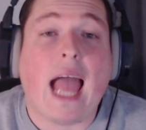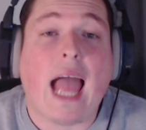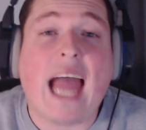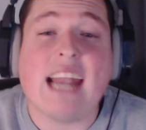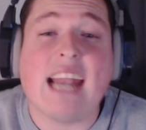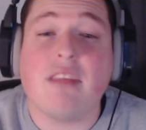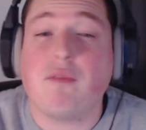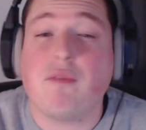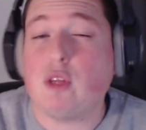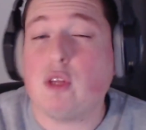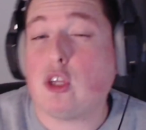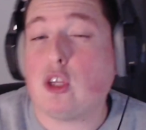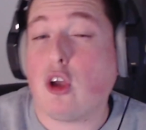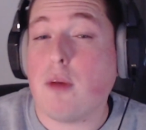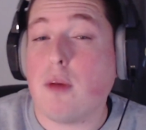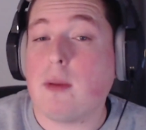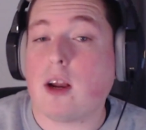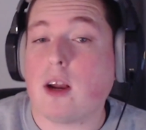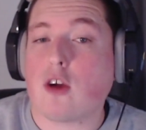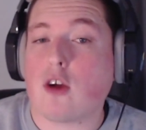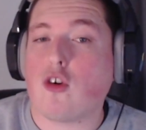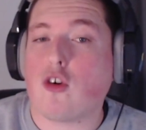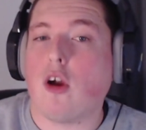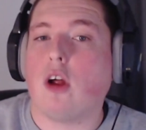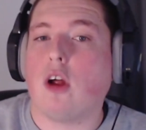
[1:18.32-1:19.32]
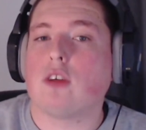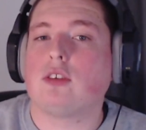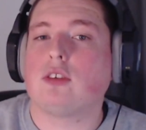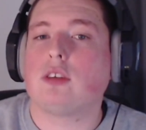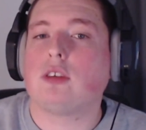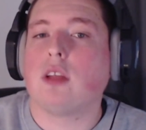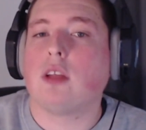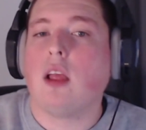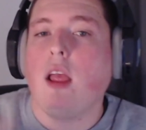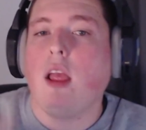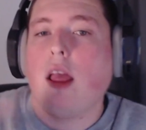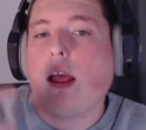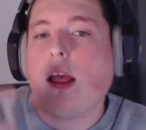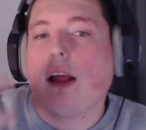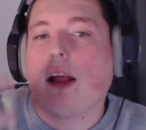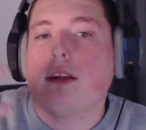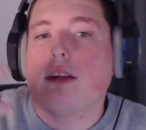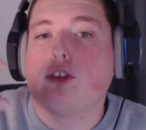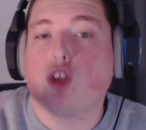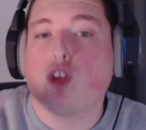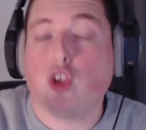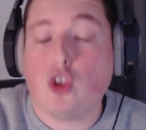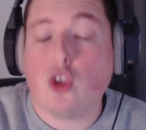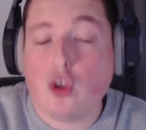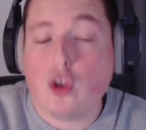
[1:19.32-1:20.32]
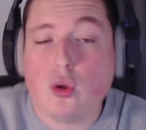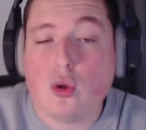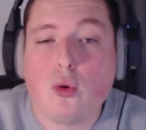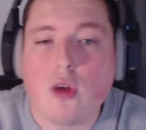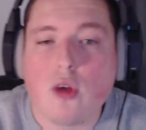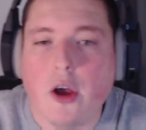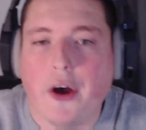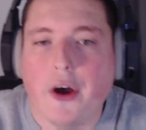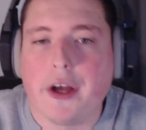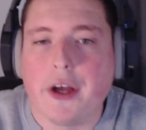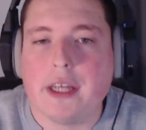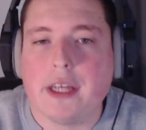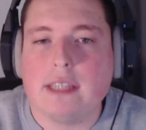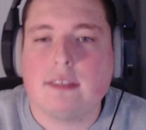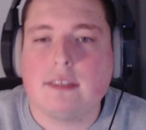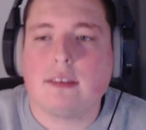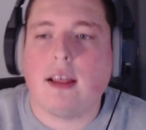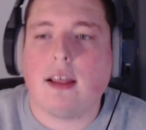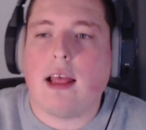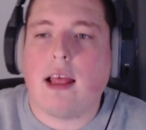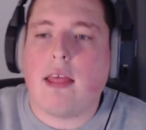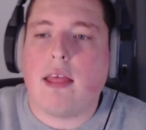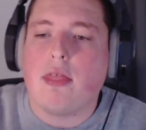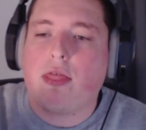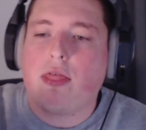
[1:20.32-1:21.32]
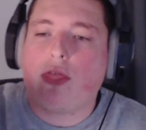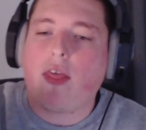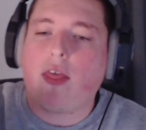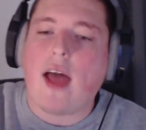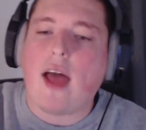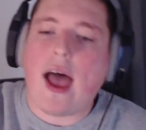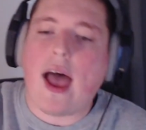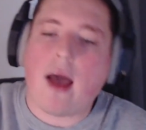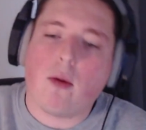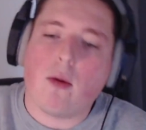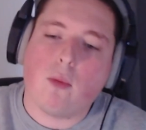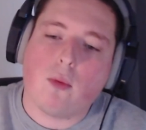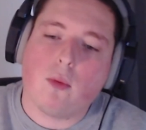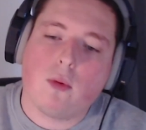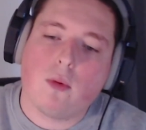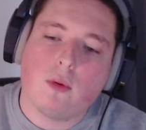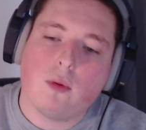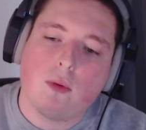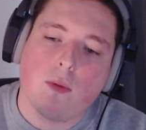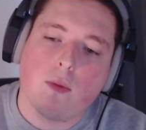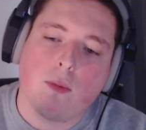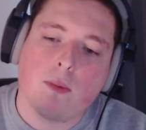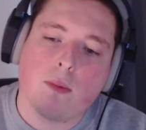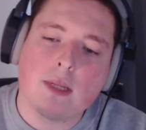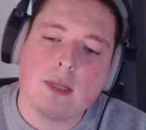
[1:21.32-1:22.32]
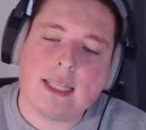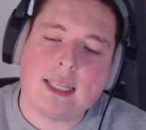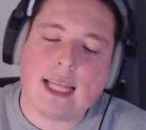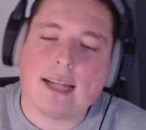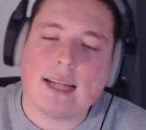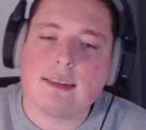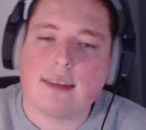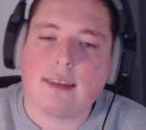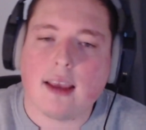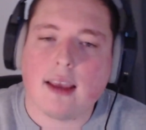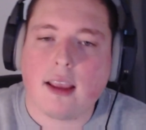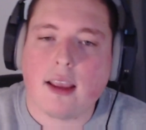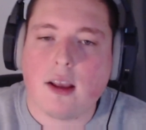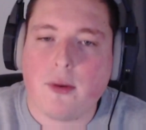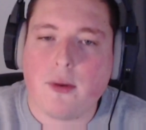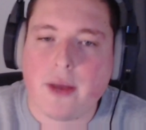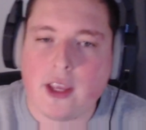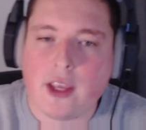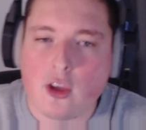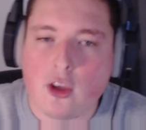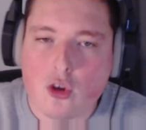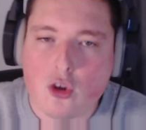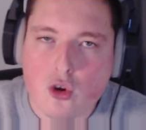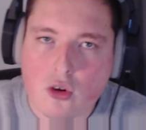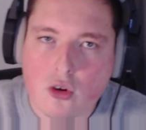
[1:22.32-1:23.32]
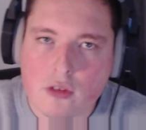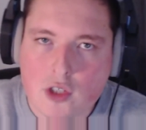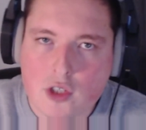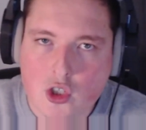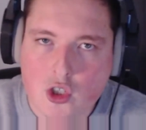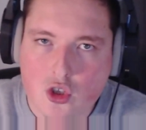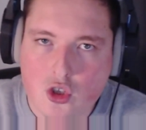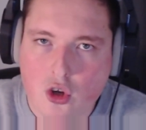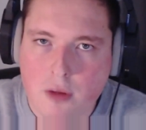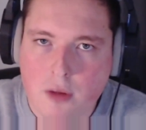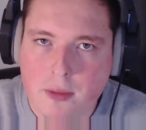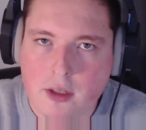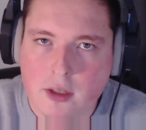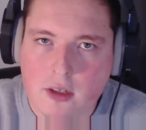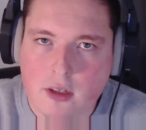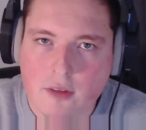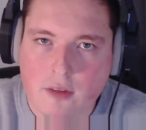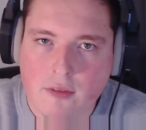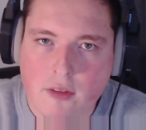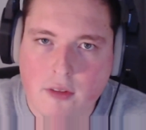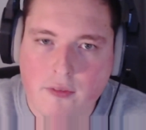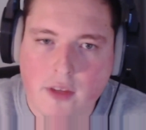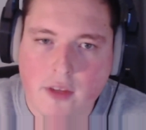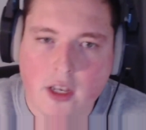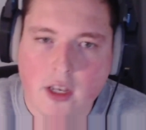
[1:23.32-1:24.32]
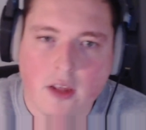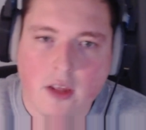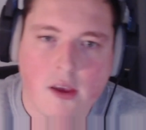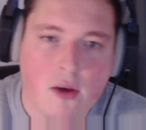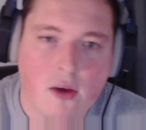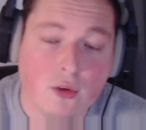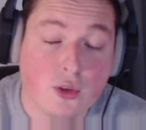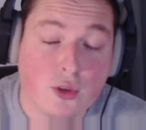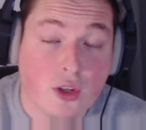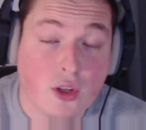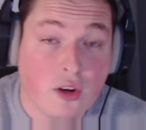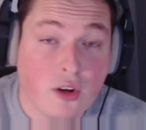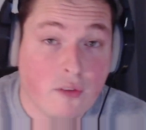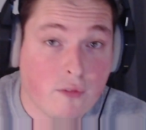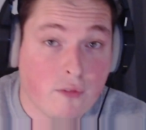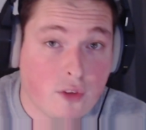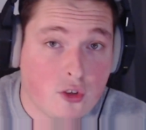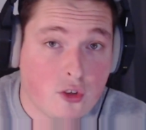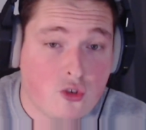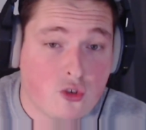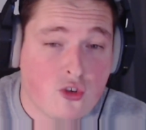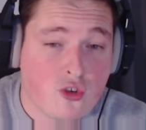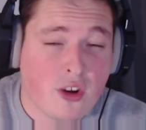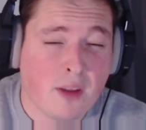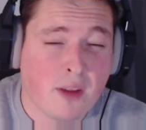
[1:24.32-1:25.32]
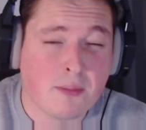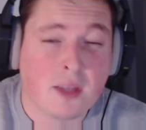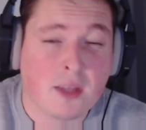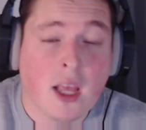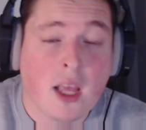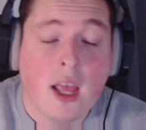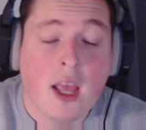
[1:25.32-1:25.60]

And if it's coming across to you guys, that would then take away your enjoyment of the videos and of the streams.